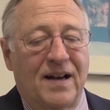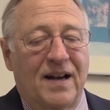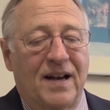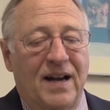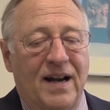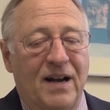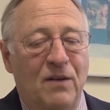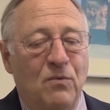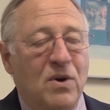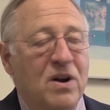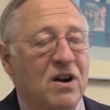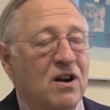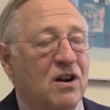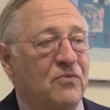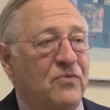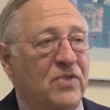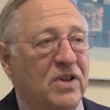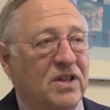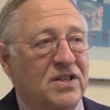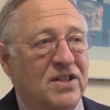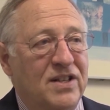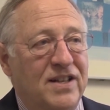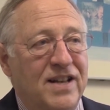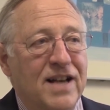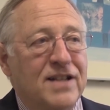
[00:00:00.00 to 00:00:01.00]
wonder if
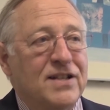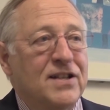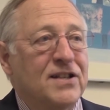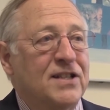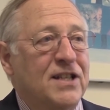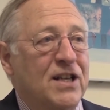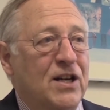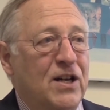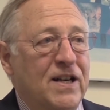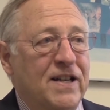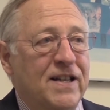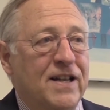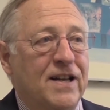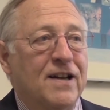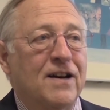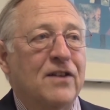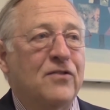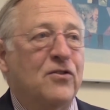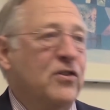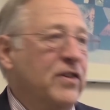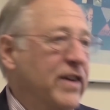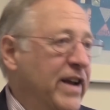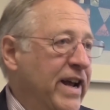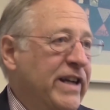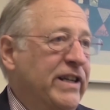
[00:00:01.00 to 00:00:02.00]
it's necessary that
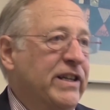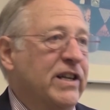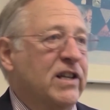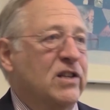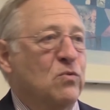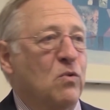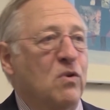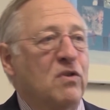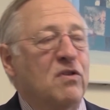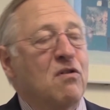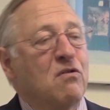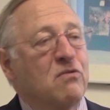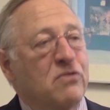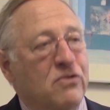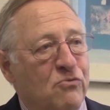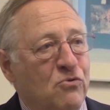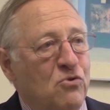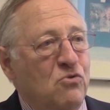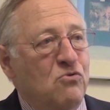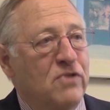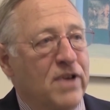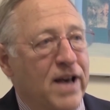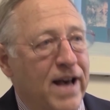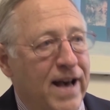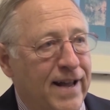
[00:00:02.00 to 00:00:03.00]
other nations will go
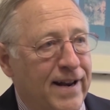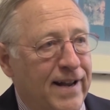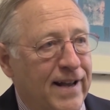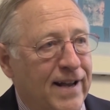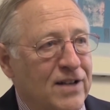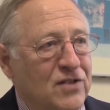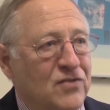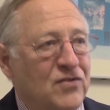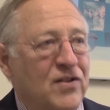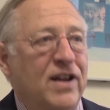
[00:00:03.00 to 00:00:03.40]
through that as